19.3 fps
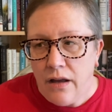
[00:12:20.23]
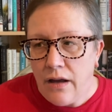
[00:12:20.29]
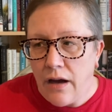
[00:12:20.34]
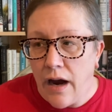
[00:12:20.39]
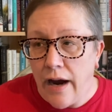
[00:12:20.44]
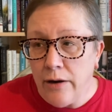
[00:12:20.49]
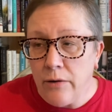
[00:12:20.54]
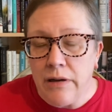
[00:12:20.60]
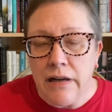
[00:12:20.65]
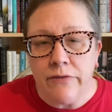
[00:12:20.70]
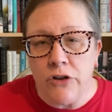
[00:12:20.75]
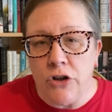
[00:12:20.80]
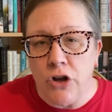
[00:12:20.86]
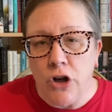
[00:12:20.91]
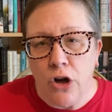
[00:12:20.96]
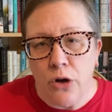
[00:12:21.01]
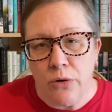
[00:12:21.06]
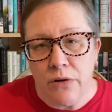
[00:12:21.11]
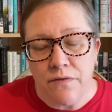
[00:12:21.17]
I don't even
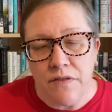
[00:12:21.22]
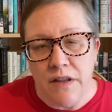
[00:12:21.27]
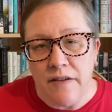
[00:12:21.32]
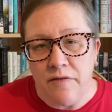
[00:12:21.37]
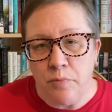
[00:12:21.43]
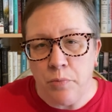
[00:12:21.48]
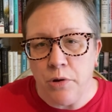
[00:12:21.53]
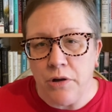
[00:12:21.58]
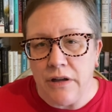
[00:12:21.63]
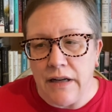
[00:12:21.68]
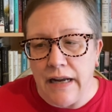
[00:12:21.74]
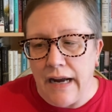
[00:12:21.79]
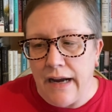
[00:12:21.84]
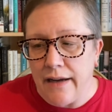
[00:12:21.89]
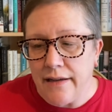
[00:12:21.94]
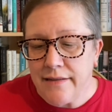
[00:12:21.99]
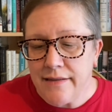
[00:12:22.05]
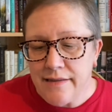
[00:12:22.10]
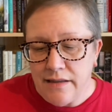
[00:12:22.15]
know if they've put
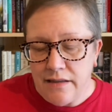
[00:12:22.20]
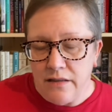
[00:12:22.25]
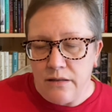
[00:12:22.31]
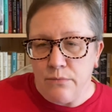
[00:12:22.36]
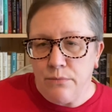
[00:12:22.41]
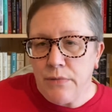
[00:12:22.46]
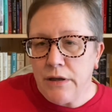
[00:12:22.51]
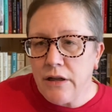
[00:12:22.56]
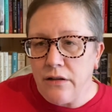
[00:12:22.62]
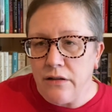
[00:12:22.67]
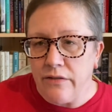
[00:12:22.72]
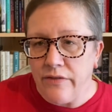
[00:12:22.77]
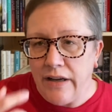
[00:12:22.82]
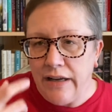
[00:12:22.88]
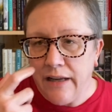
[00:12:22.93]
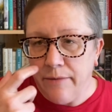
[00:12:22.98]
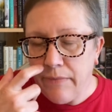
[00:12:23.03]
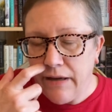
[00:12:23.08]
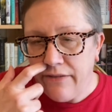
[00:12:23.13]
ads in the middle of
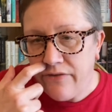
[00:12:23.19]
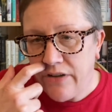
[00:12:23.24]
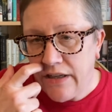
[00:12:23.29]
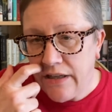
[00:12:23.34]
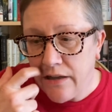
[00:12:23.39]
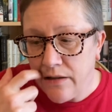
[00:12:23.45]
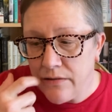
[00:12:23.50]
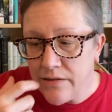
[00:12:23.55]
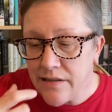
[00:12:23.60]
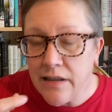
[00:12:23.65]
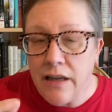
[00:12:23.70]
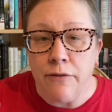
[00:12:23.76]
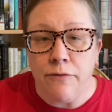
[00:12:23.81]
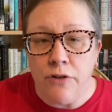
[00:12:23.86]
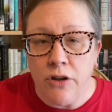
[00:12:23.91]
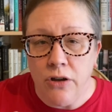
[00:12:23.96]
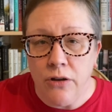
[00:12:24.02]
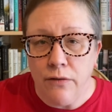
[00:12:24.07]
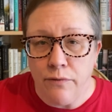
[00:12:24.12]
any of my videos.
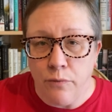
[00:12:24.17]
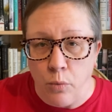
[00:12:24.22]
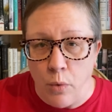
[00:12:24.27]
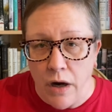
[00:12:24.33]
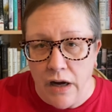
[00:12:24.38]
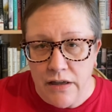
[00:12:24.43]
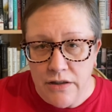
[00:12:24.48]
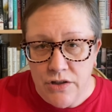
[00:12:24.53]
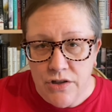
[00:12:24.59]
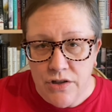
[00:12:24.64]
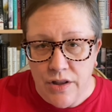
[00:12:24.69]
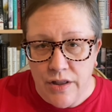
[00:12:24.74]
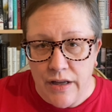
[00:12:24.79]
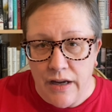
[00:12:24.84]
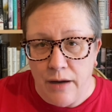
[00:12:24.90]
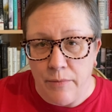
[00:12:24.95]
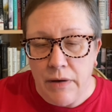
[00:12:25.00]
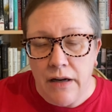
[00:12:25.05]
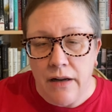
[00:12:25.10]
If you've watched
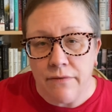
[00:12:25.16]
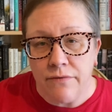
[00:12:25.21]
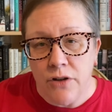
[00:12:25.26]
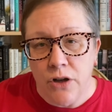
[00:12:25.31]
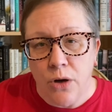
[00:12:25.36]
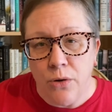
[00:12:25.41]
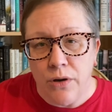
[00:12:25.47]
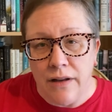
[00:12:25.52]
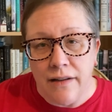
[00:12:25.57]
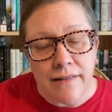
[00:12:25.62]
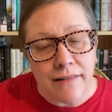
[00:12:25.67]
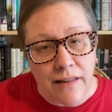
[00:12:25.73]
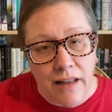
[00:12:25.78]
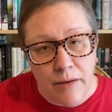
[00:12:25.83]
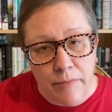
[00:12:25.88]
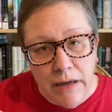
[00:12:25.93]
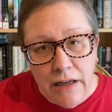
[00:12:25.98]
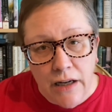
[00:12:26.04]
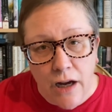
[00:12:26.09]
them and have noticed,
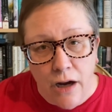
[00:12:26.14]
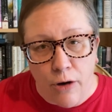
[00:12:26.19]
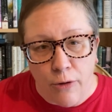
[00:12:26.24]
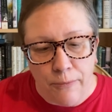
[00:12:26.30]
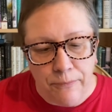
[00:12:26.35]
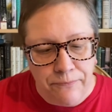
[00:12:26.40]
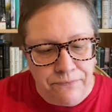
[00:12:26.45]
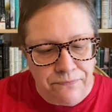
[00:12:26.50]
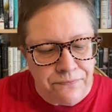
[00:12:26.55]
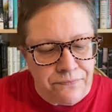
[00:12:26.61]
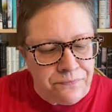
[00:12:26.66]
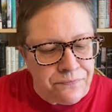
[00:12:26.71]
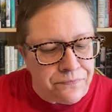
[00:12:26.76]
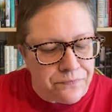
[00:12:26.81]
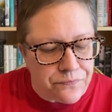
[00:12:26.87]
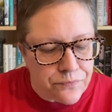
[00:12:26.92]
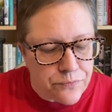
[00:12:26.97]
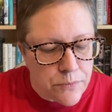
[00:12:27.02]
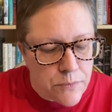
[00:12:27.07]
let me know.
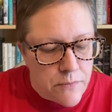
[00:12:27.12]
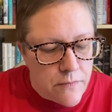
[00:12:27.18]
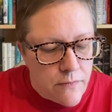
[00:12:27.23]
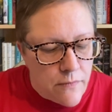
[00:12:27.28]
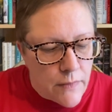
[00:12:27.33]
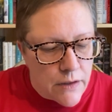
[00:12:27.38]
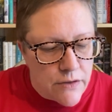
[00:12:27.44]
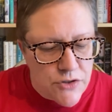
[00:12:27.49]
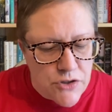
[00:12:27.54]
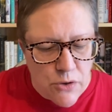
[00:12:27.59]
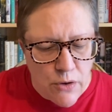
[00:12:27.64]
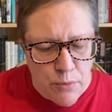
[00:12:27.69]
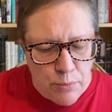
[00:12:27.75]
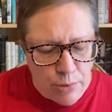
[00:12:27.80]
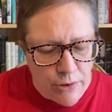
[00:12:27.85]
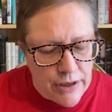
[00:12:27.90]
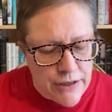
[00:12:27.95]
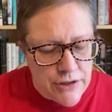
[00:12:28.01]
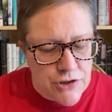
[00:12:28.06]
So I'm
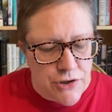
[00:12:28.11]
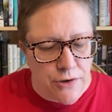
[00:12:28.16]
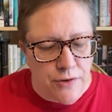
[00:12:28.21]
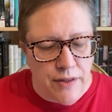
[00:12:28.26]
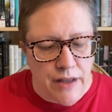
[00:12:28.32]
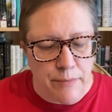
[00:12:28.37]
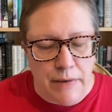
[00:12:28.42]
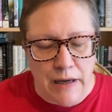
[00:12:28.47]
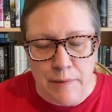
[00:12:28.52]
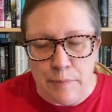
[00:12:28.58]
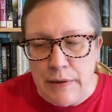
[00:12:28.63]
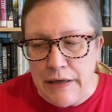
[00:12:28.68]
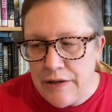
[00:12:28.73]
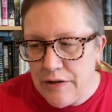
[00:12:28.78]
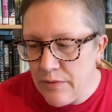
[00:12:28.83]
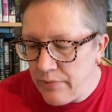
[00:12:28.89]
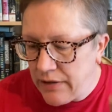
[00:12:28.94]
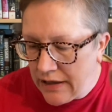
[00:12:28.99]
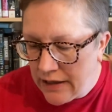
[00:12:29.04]
pretty sure they might be in
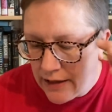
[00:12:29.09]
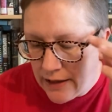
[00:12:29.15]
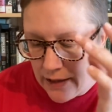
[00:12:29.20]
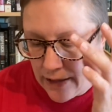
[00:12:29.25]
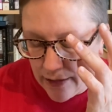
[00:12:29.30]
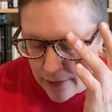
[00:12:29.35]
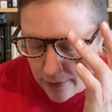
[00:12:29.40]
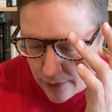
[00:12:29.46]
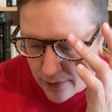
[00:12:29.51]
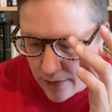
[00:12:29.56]
the beginning.